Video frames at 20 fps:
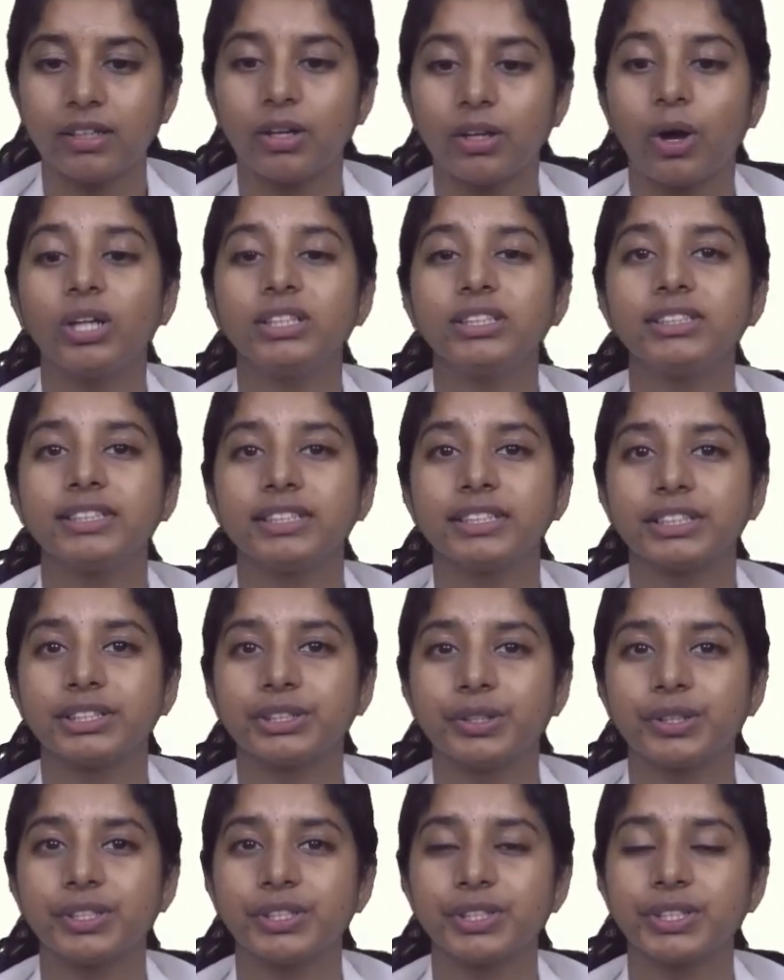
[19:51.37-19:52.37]
large
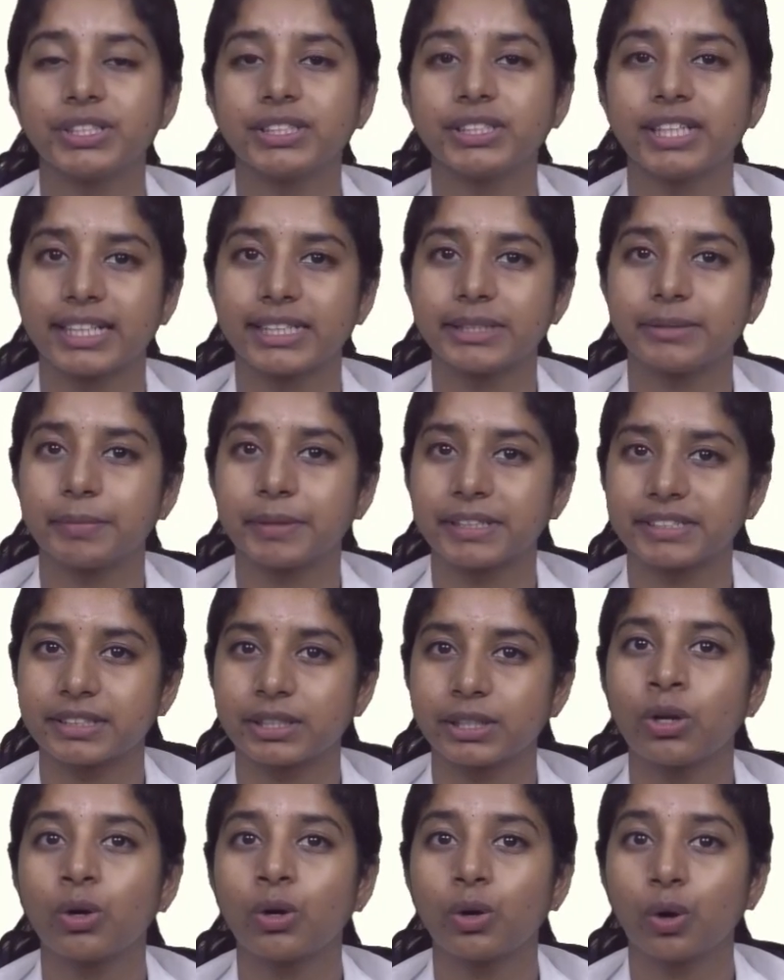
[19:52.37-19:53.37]
restoration that is
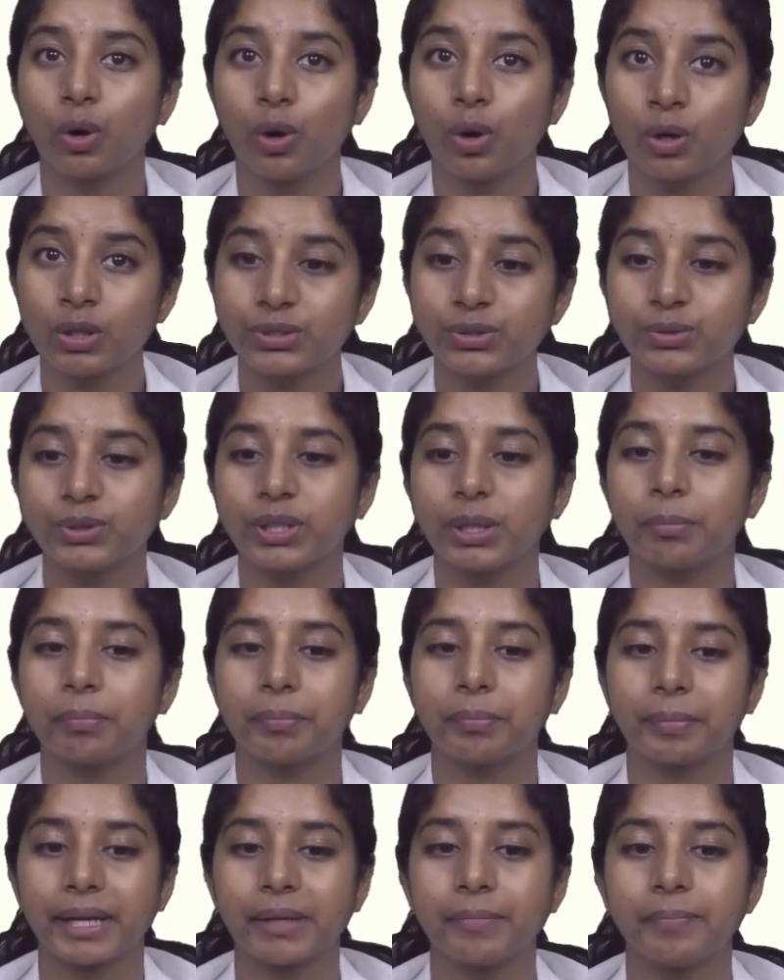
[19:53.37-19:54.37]
present close to the
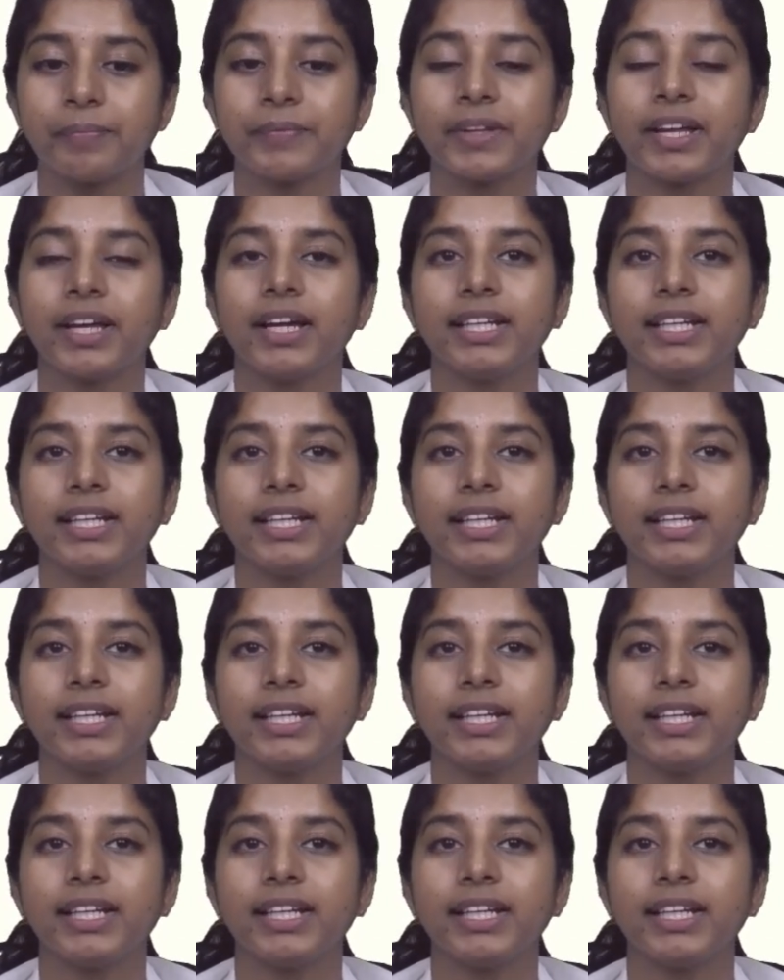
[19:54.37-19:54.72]
pulp,